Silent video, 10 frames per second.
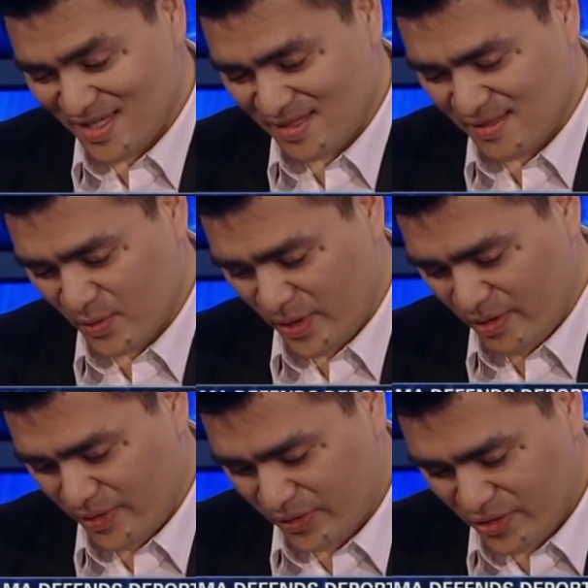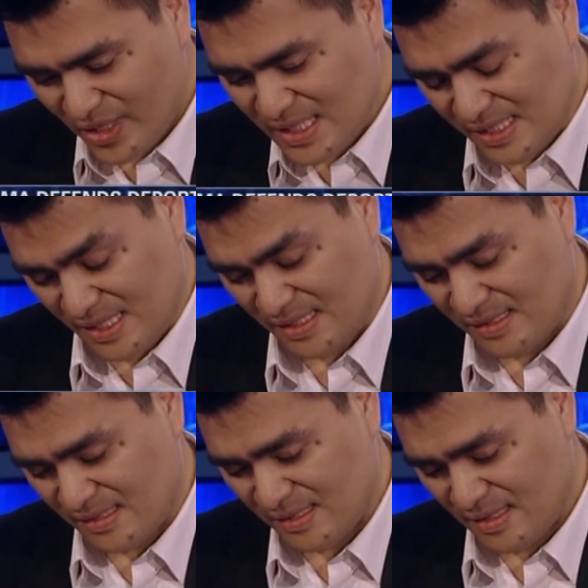is, so there are
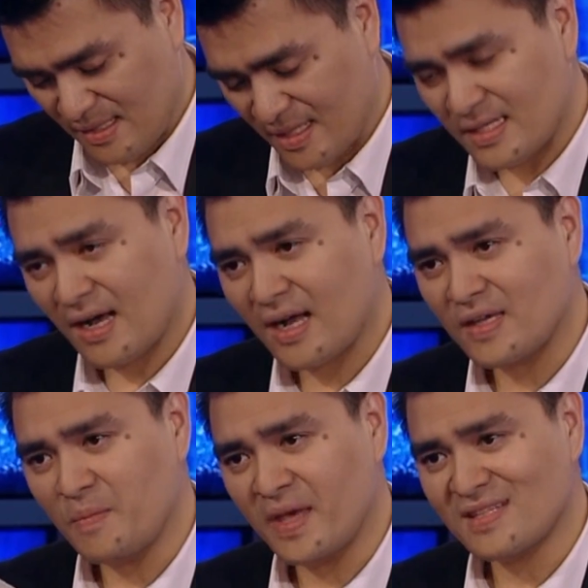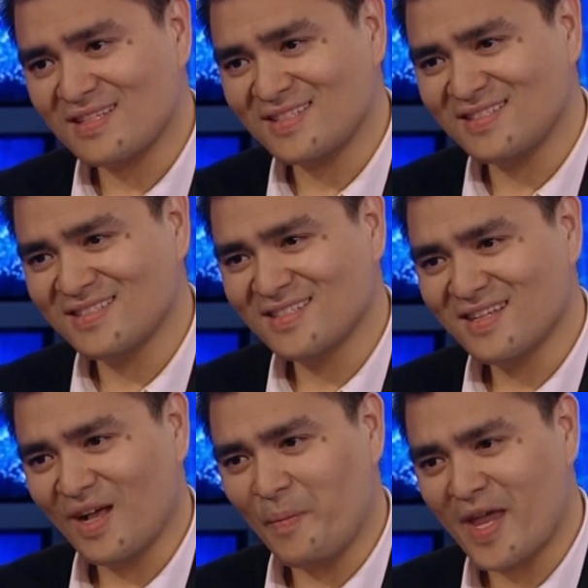36 undocumented
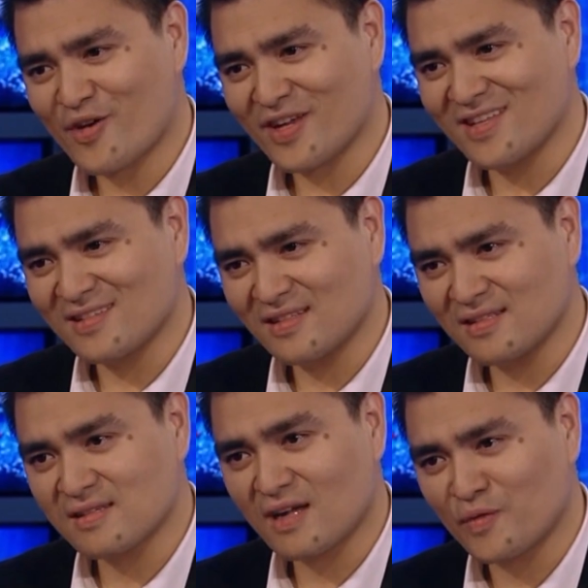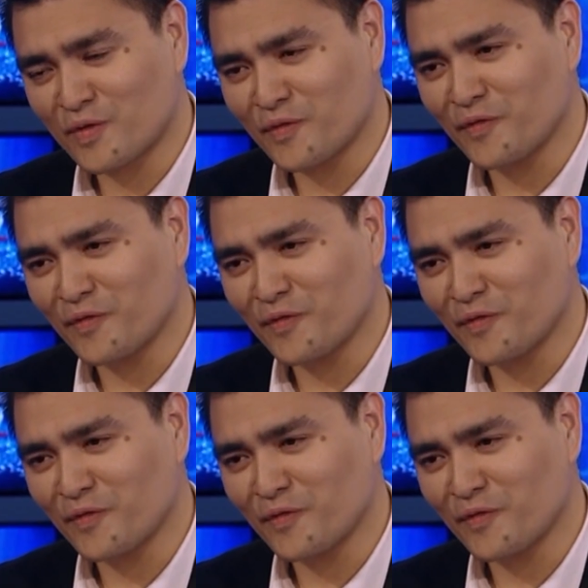Americans on this cover